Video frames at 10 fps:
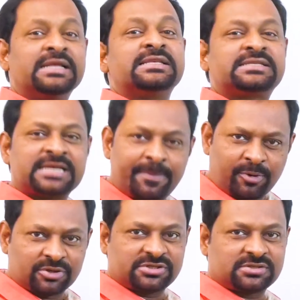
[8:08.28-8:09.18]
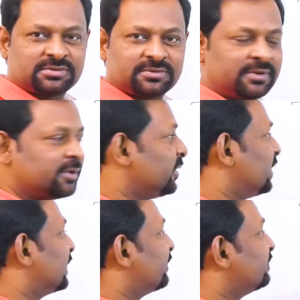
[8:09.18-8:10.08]
Suppose
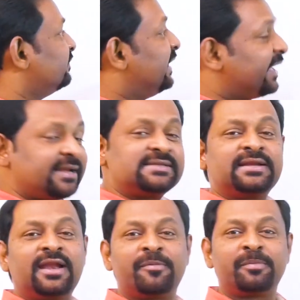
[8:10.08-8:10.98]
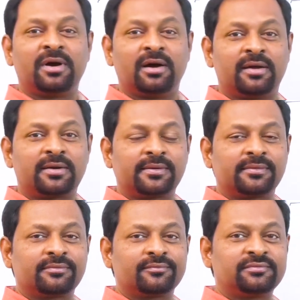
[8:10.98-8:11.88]
there is a number,
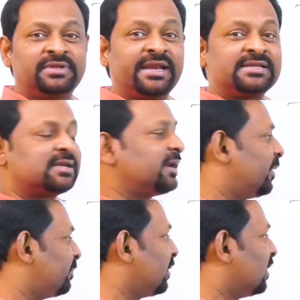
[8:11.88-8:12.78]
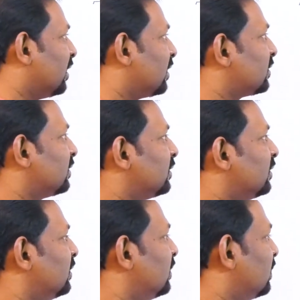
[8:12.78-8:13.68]
there is a number
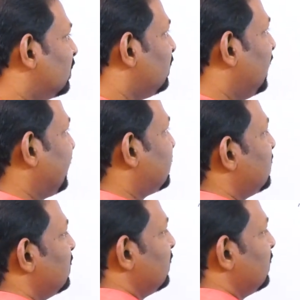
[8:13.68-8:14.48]
like